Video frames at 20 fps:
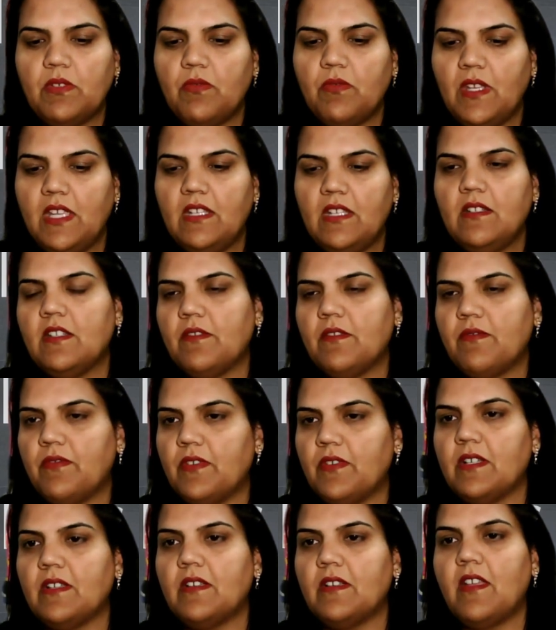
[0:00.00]
between
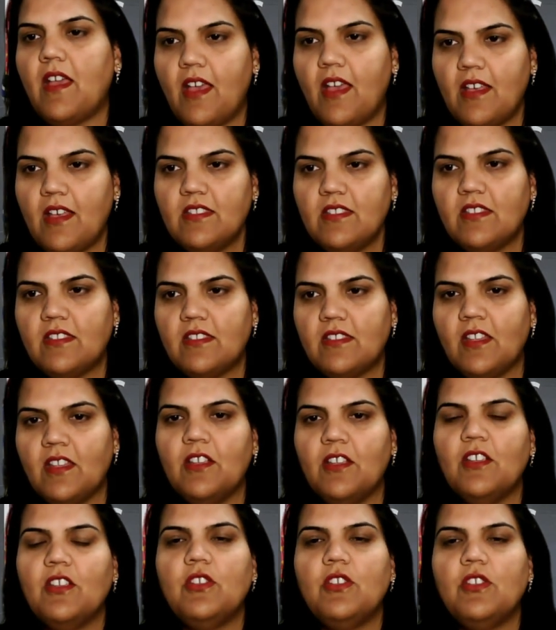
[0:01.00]
different tasks,
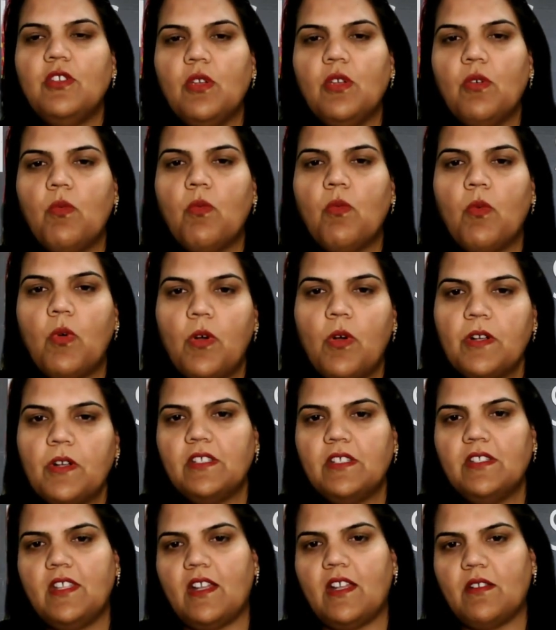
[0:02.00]
you
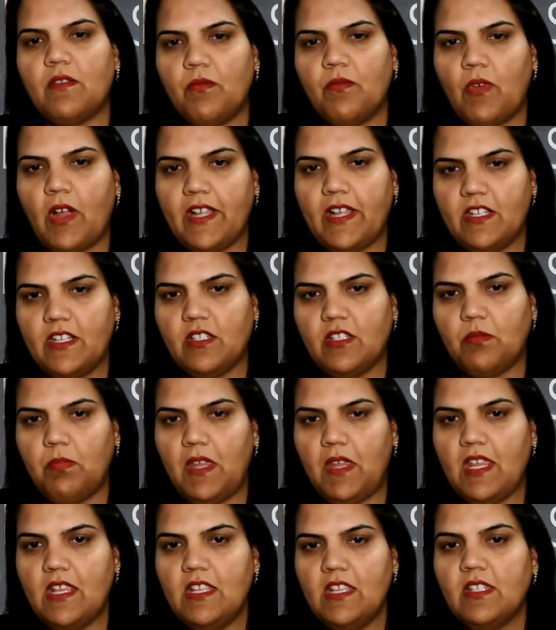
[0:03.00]
want that white
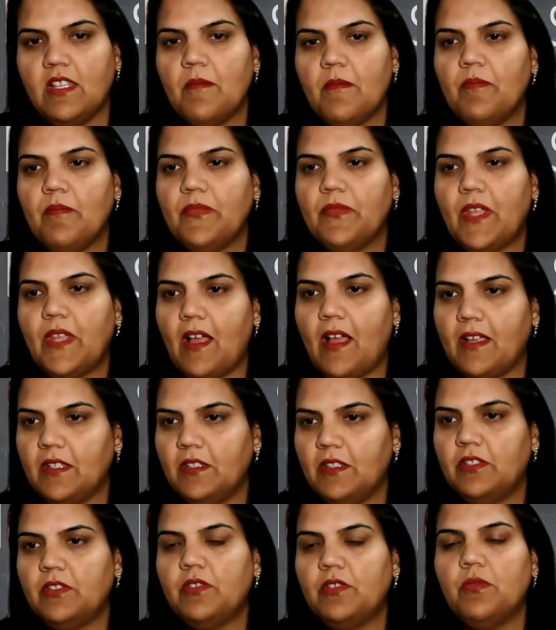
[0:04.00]
space
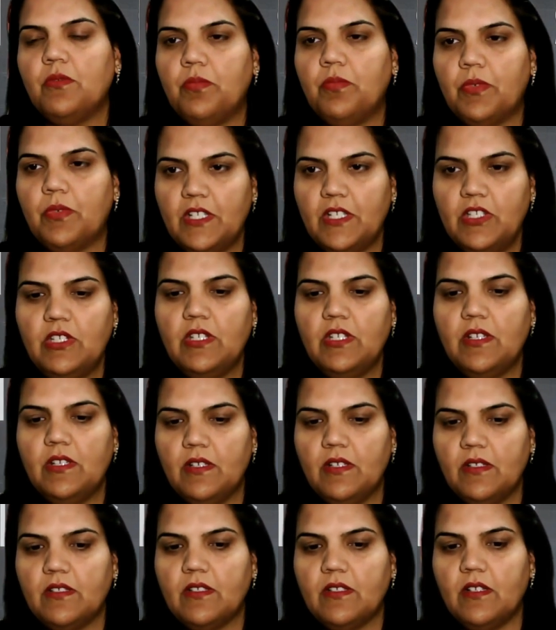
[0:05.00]
either to bridge
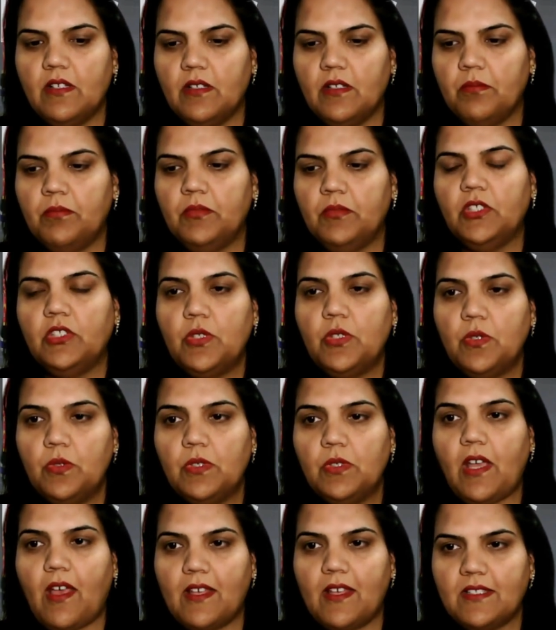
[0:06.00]
uh, the
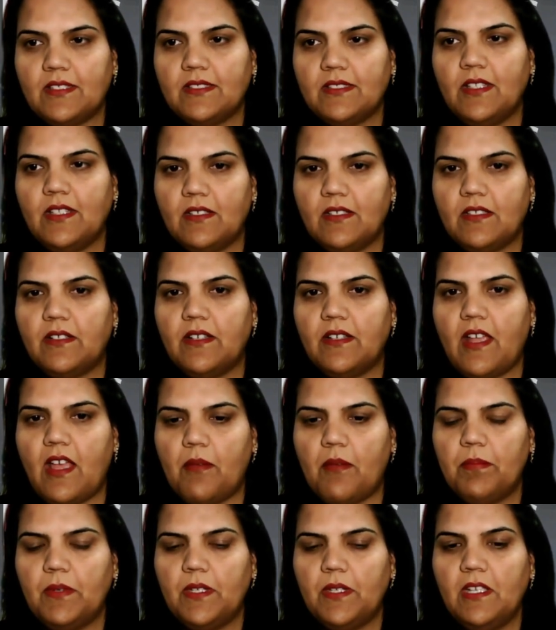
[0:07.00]
two tasks that are
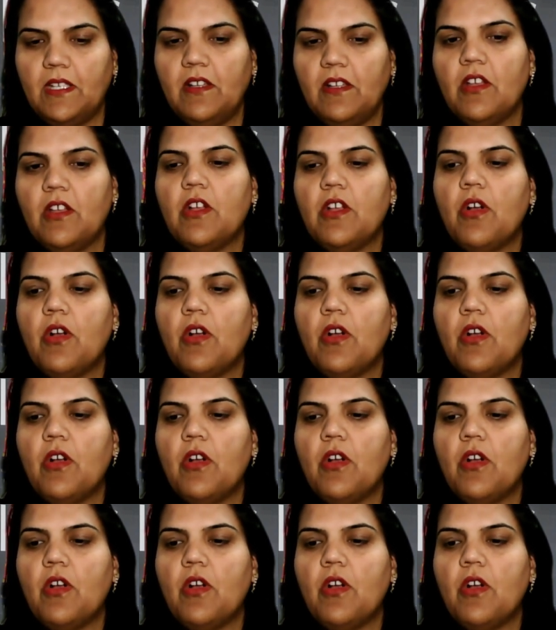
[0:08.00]
happening,